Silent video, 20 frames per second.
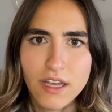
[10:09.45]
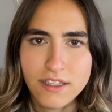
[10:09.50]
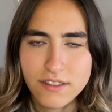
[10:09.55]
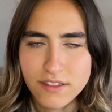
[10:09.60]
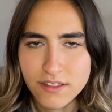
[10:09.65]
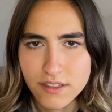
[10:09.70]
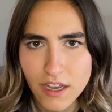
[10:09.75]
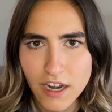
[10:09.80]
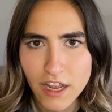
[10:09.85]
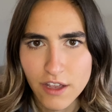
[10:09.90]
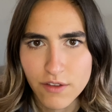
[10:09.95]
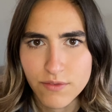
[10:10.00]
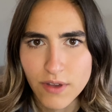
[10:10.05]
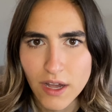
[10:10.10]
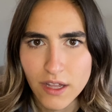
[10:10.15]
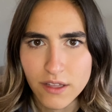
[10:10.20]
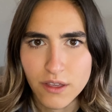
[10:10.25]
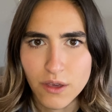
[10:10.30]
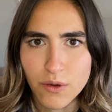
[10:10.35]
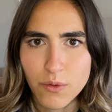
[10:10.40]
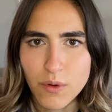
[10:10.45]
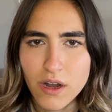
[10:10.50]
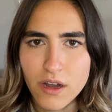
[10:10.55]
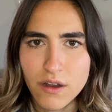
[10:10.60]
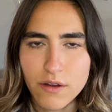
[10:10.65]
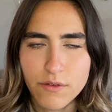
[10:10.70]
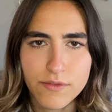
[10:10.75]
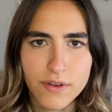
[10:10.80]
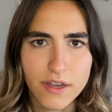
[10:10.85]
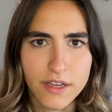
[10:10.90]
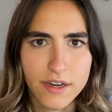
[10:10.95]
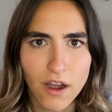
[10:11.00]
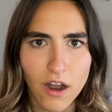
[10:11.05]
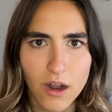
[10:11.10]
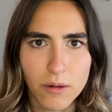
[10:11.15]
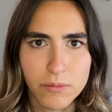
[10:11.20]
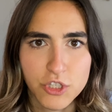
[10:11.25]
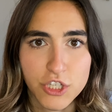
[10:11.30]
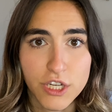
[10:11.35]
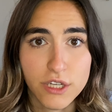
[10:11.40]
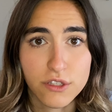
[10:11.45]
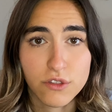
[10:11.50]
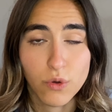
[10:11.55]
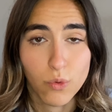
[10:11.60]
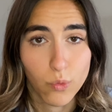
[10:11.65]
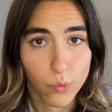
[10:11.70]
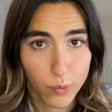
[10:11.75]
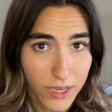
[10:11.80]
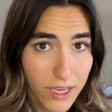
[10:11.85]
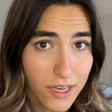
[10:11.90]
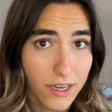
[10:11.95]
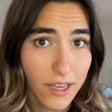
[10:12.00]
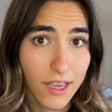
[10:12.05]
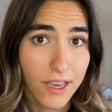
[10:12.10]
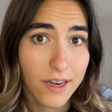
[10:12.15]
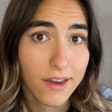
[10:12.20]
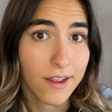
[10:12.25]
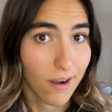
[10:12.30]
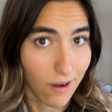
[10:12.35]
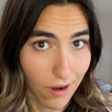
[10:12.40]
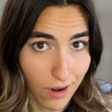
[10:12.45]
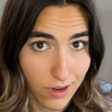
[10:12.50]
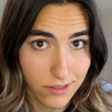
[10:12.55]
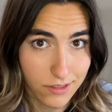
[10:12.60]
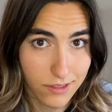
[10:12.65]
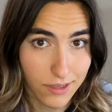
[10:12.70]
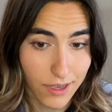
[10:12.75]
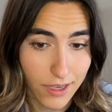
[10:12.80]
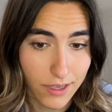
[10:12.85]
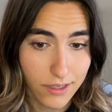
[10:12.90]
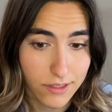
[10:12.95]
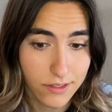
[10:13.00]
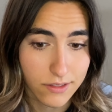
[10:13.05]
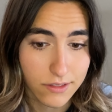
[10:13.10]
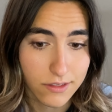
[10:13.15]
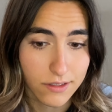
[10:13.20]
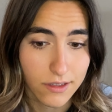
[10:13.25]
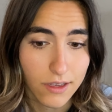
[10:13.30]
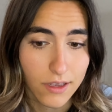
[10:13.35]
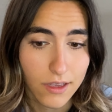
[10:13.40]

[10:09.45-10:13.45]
aesthetic value of an object. We need context.